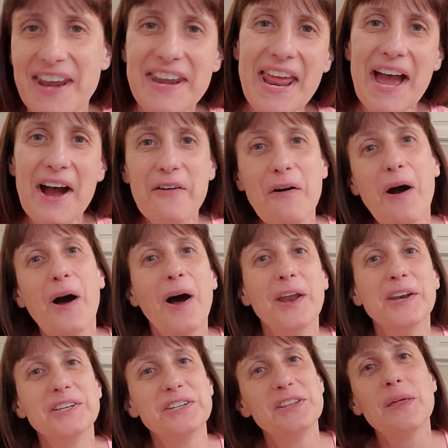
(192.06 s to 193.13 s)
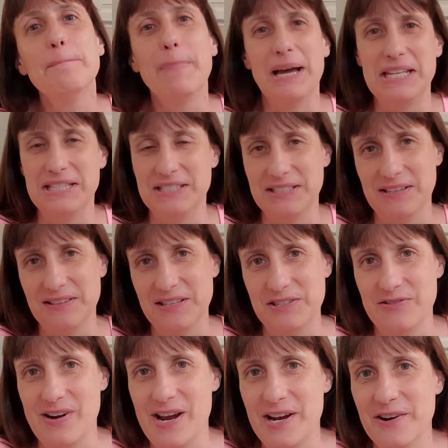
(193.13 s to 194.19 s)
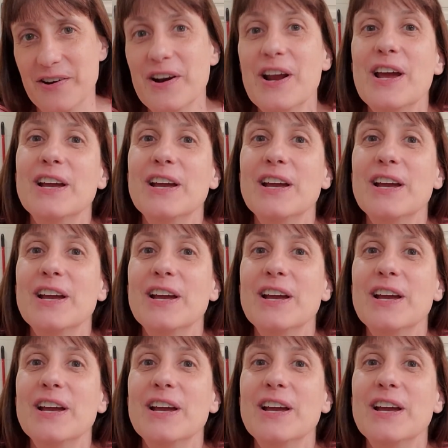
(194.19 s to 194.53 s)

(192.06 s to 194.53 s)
now on to the buttons on the dryer.